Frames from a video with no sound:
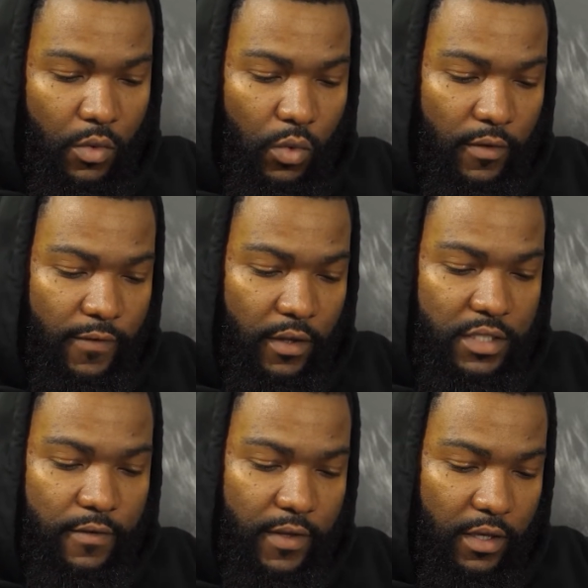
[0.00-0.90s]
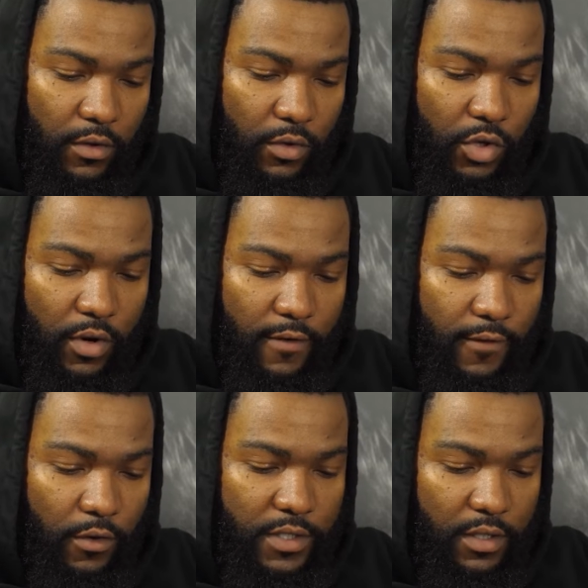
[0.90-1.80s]
With feelings of guilt, you are
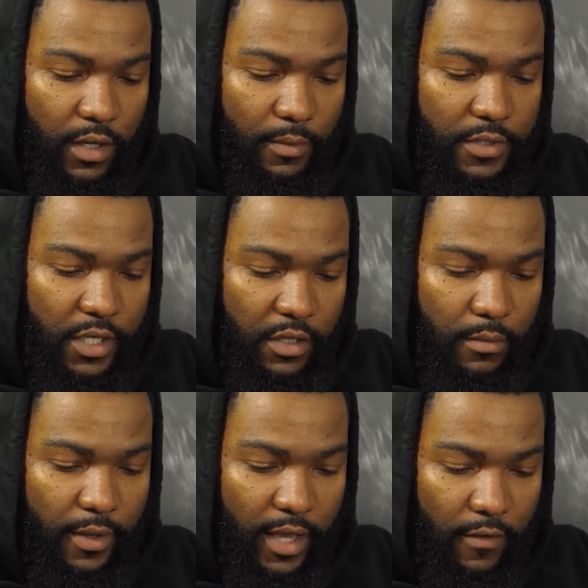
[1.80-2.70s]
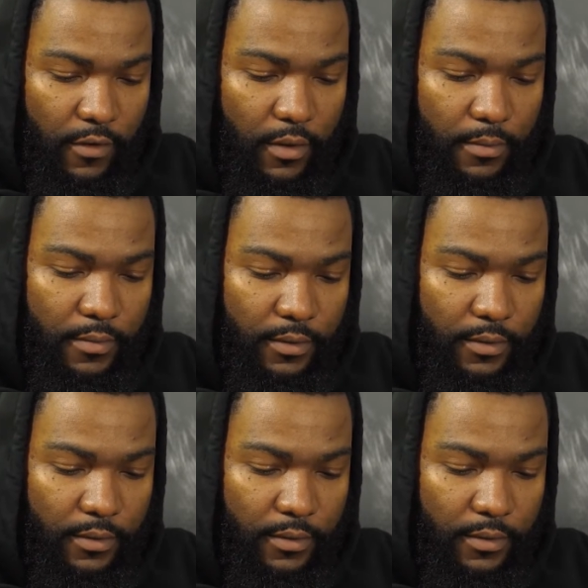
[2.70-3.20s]
focused on a particular behavior.